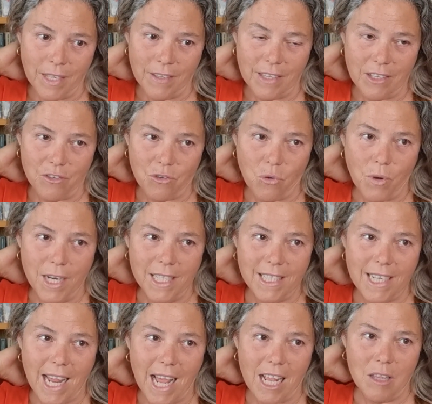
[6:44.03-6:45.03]
There's always
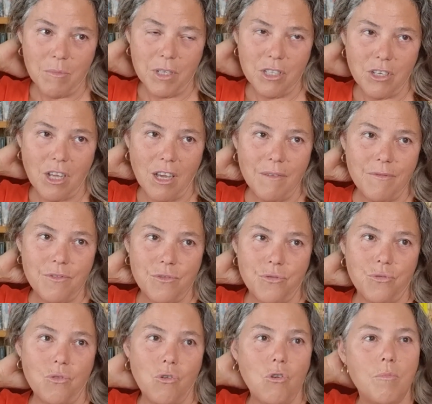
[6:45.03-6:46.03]
an element of
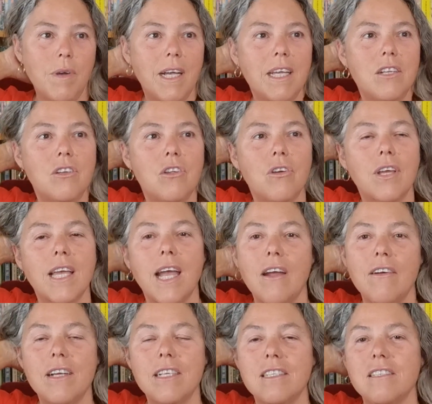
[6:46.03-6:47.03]
trauma in her
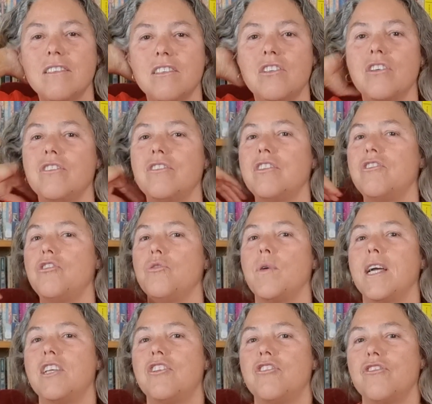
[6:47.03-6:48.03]
characters and her
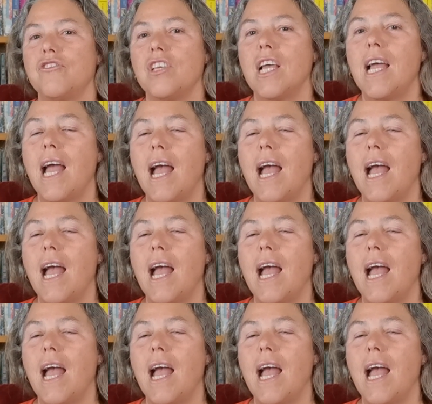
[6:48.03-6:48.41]
situations,